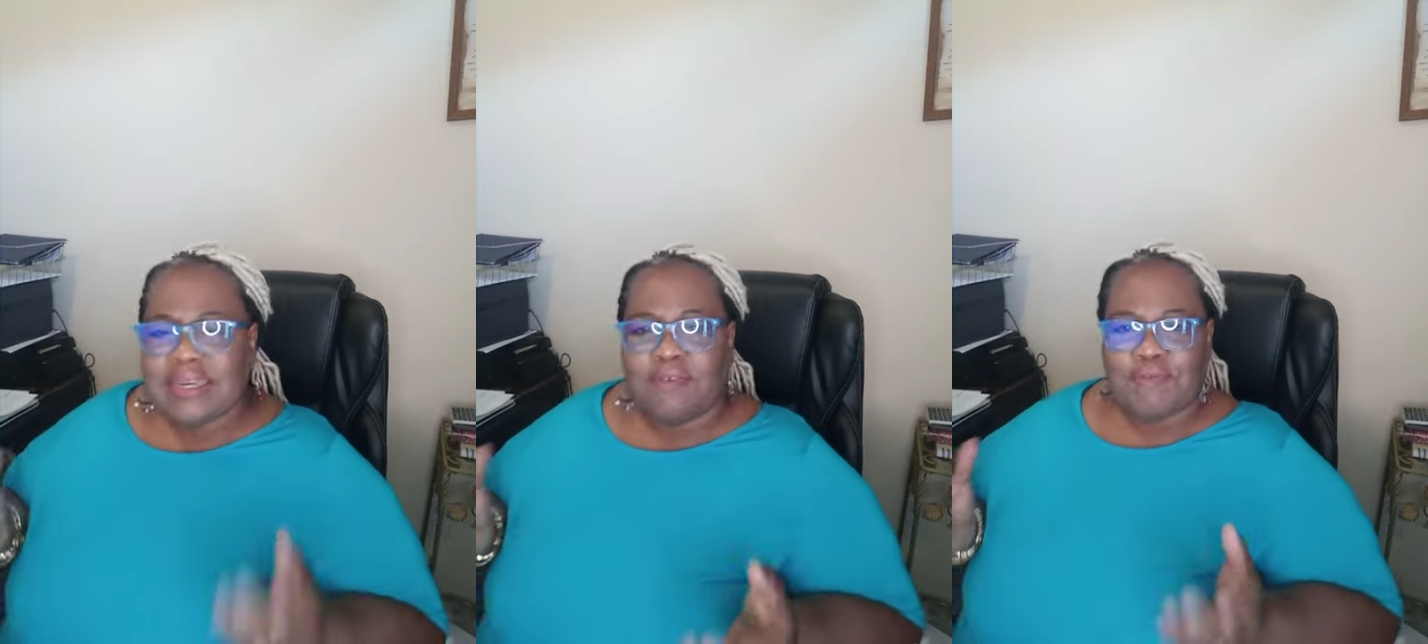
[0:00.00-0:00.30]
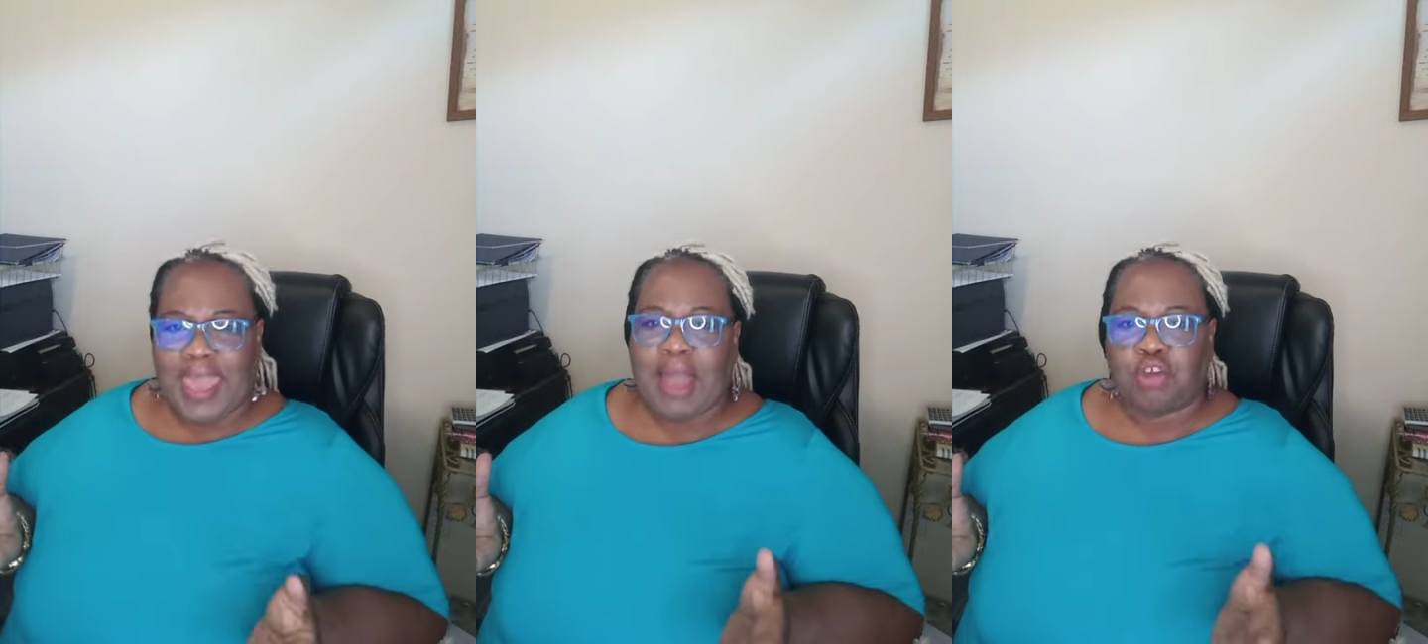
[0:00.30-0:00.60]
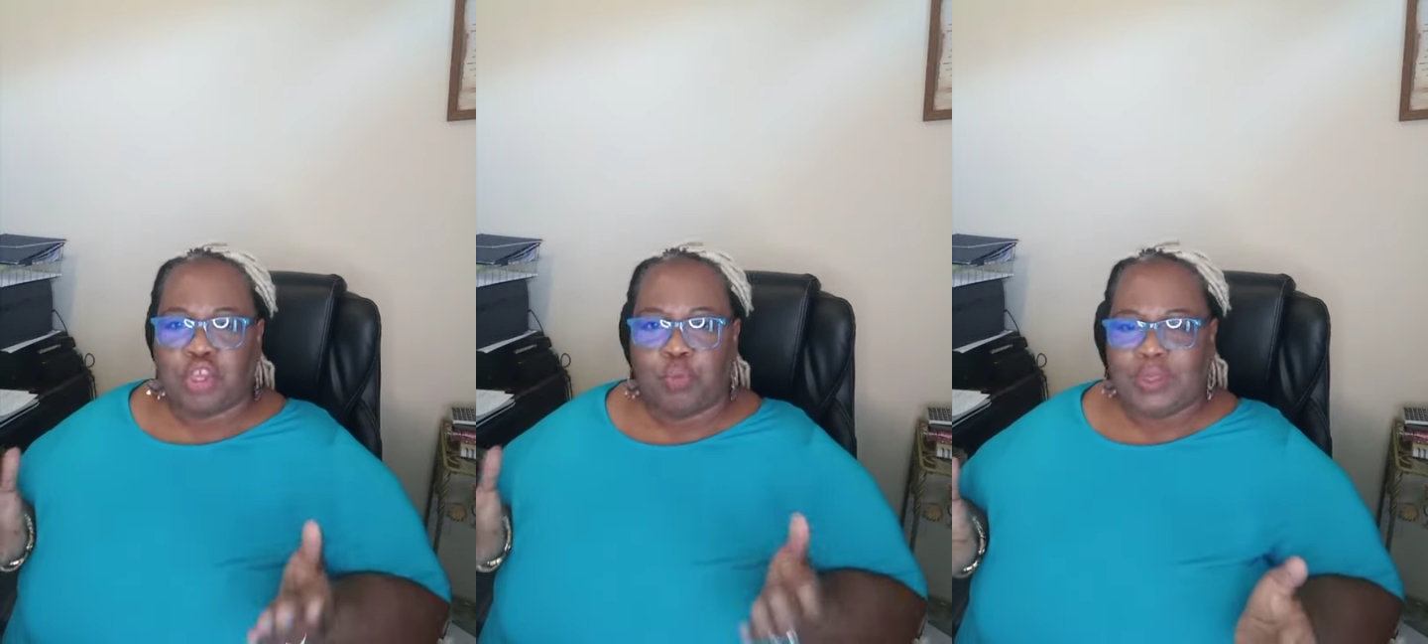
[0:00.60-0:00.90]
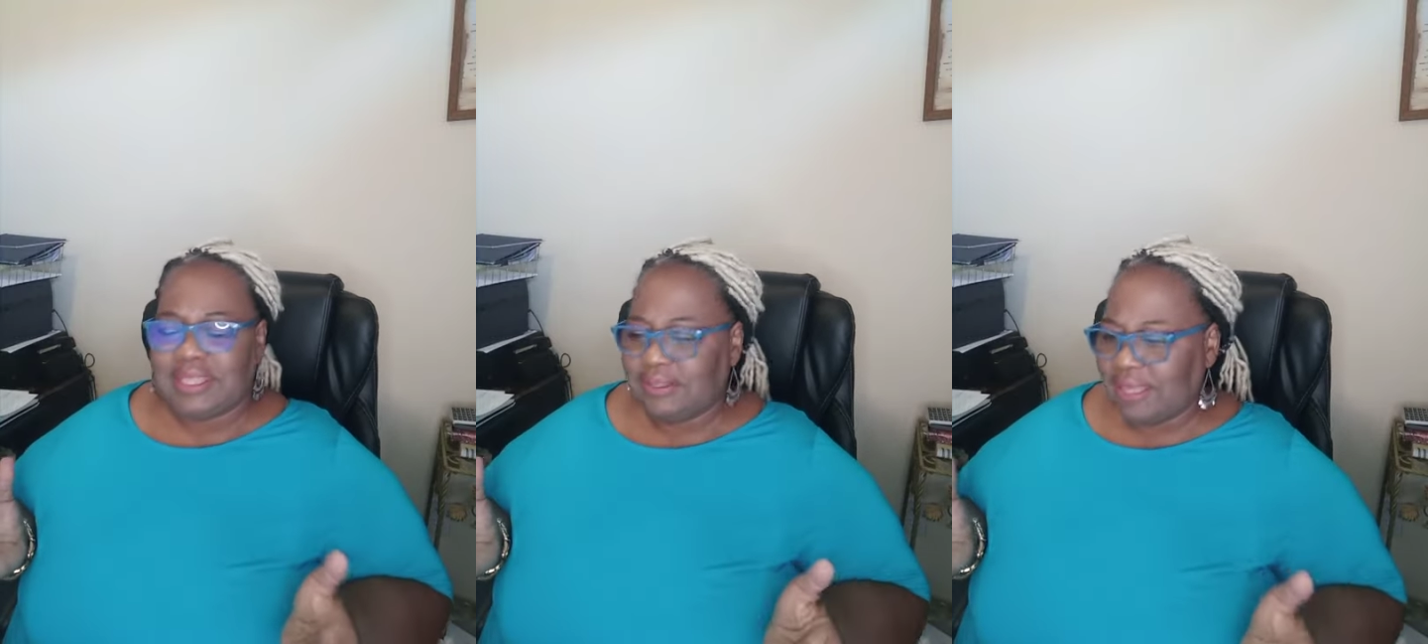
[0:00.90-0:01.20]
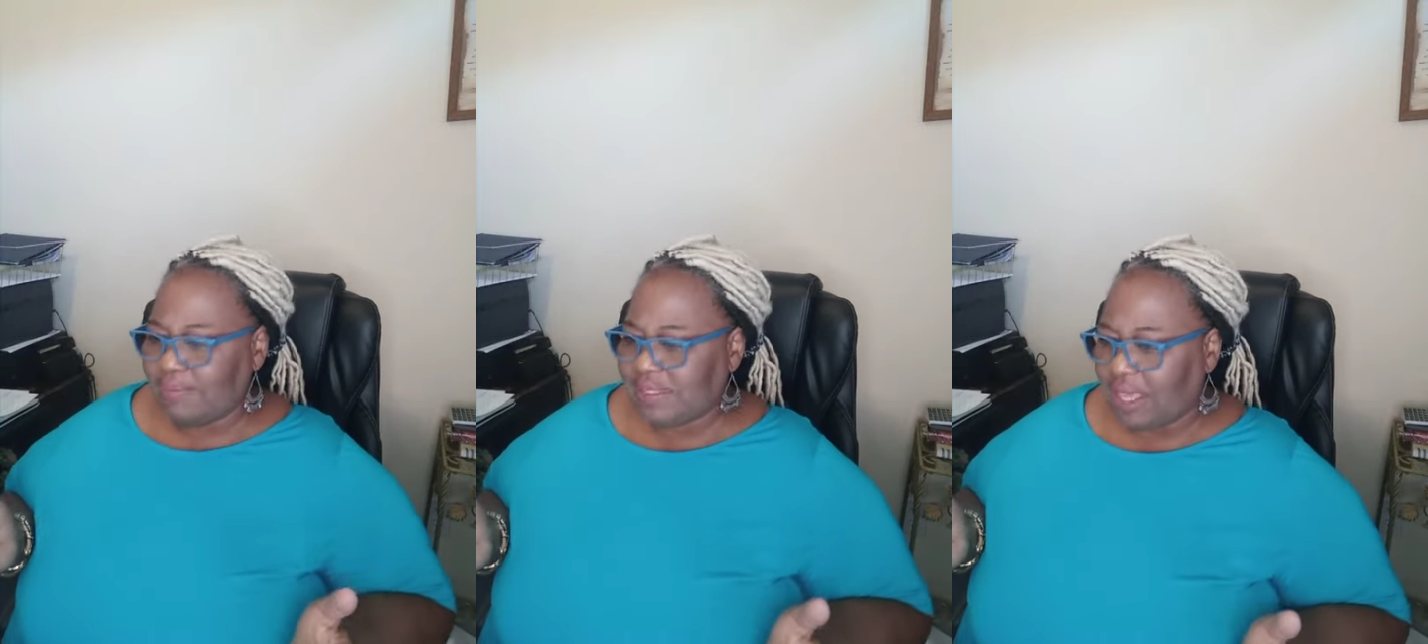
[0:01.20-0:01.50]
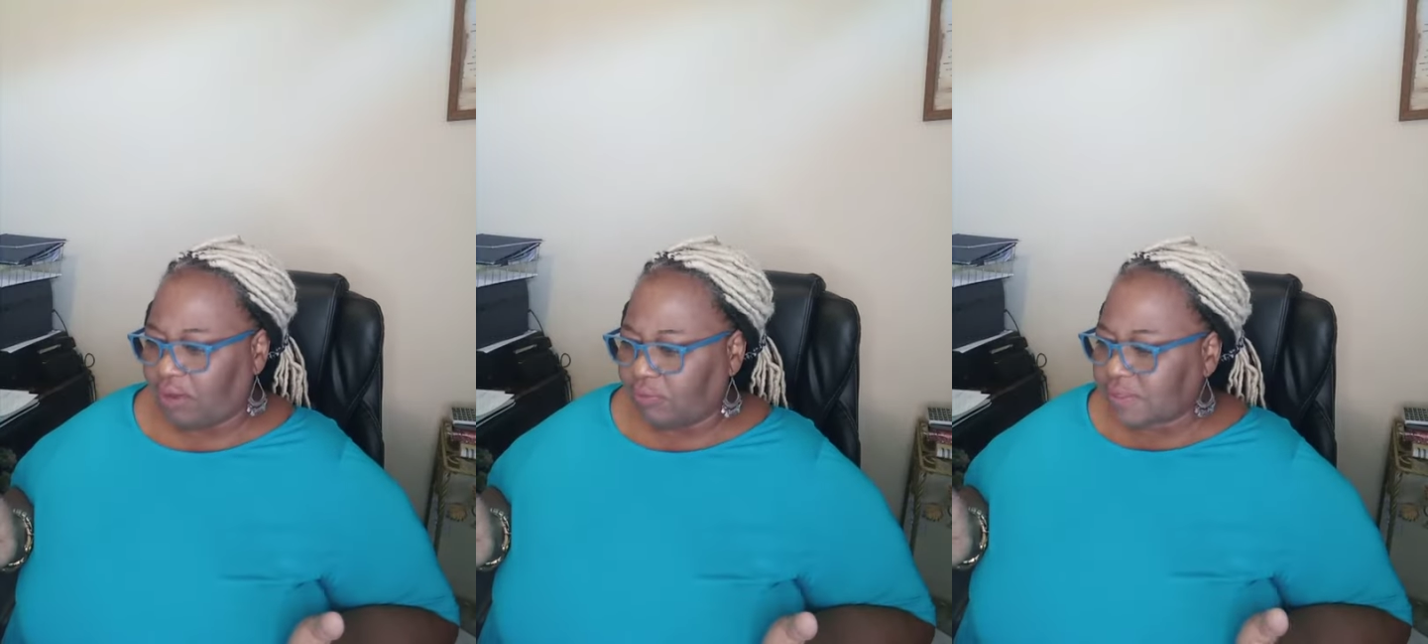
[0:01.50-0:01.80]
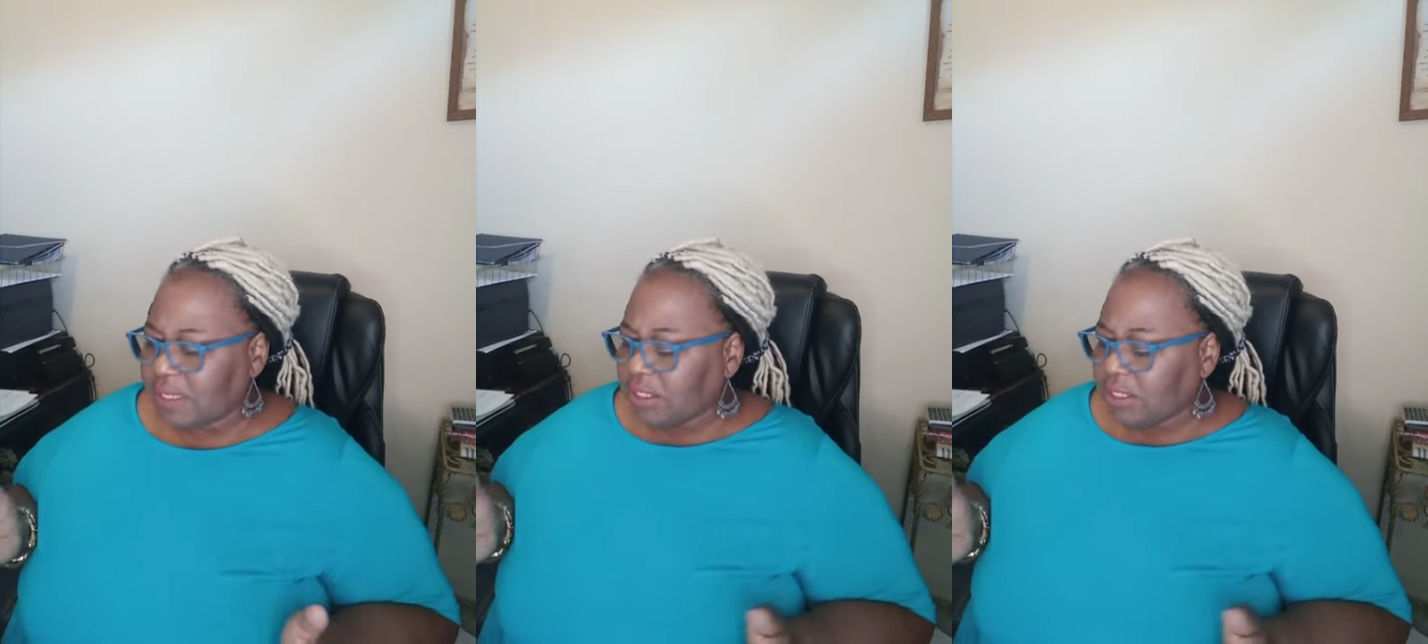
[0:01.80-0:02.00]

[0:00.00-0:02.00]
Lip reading: the value within themselves.